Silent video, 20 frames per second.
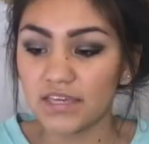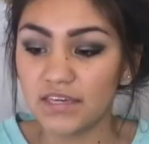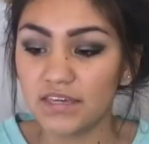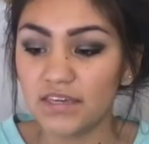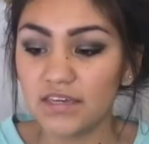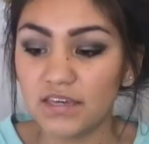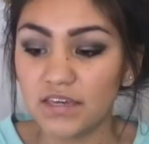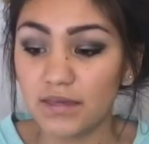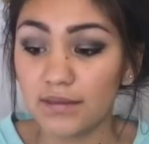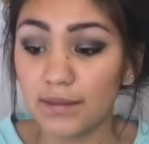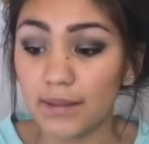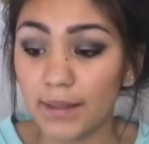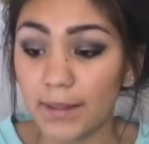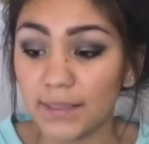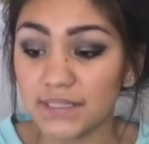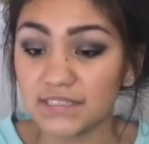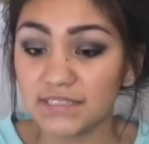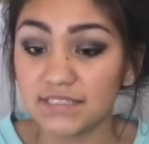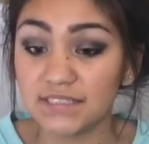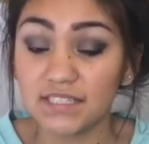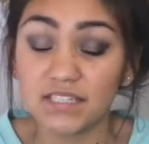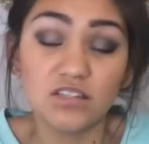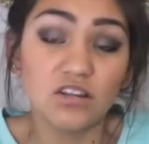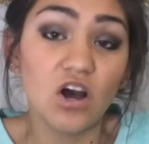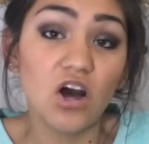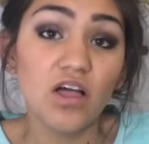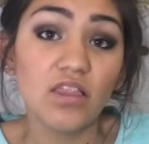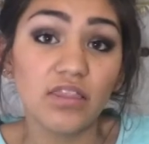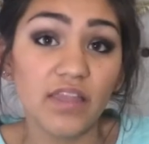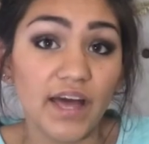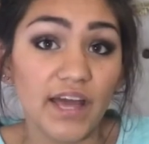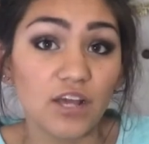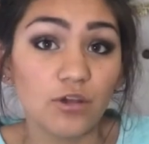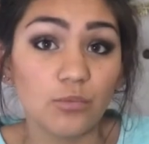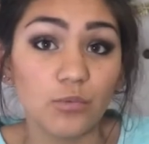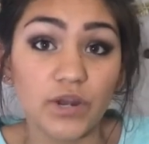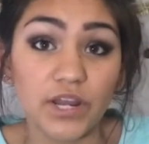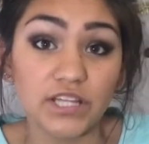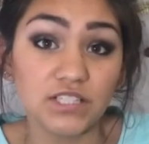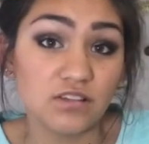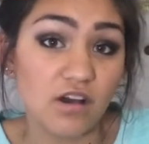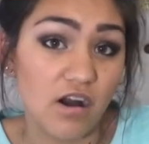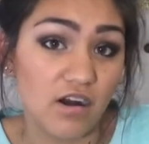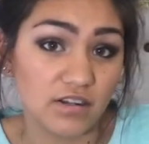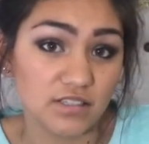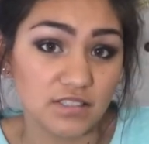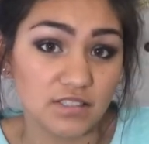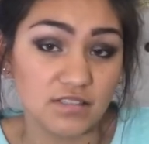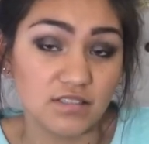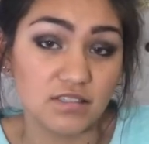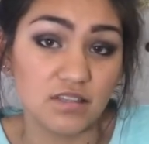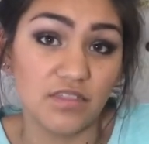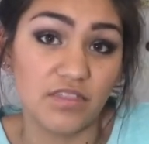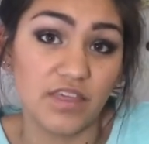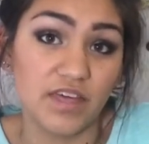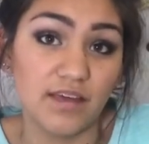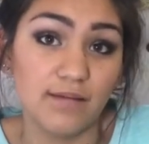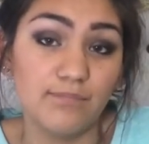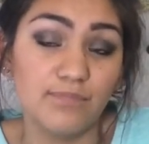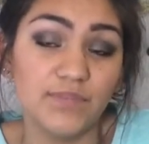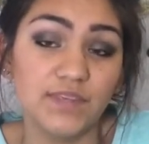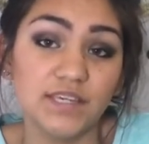He did not like when I talked to them.